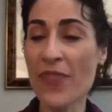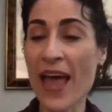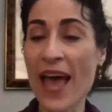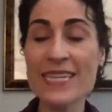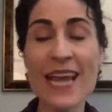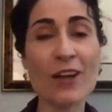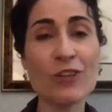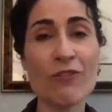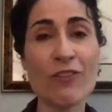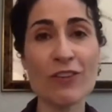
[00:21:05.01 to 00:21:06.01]
That is how
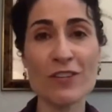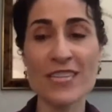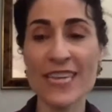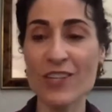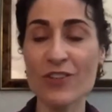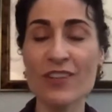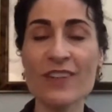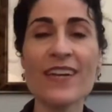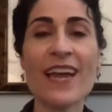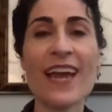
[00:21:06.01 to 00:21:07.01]
you fill your schedule
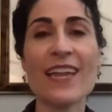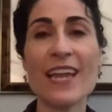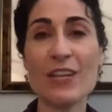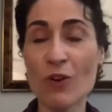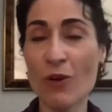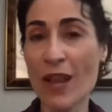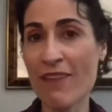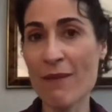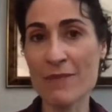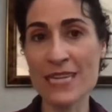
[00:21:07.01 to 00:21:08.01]
and that you don't have
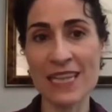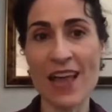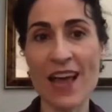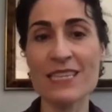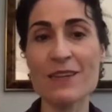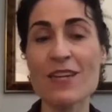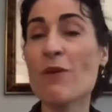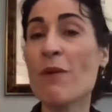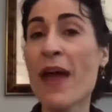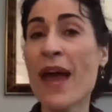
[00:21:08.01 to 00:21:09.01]
empty slots. Because
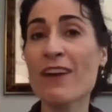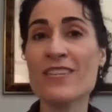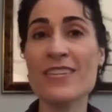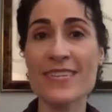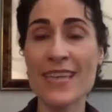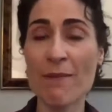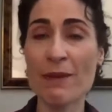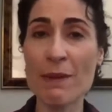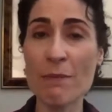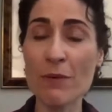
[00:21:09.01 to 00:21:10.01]
what matters is how
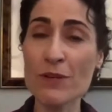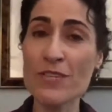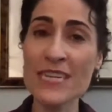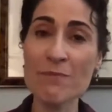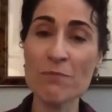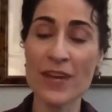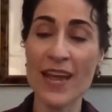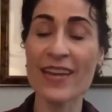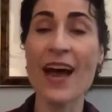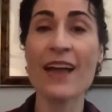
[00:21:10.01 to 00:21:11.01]
many people you see per
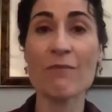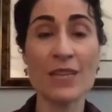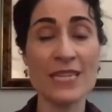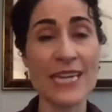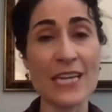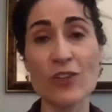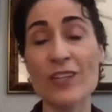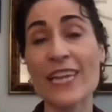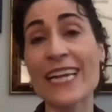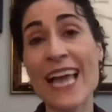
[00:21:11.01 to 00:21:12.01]
day, not what the schedule
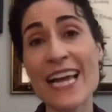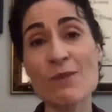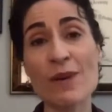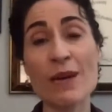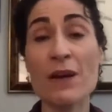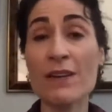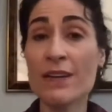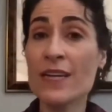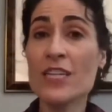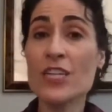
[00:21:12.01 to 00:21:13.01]
looked like last week, but
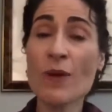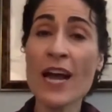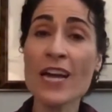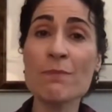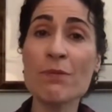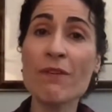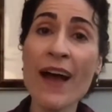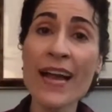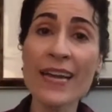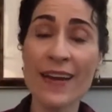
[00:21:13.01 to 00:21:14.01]
did you actually
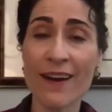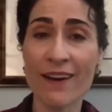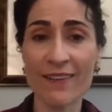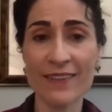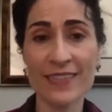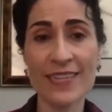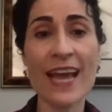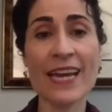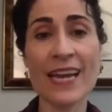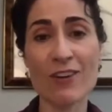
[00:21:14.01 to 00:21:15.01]
provide care? Did
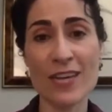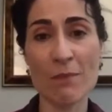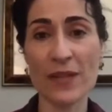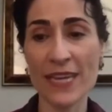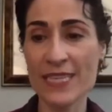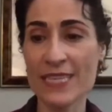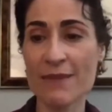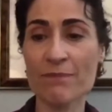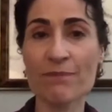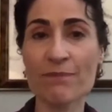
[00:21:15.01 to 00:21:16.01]
that care take place?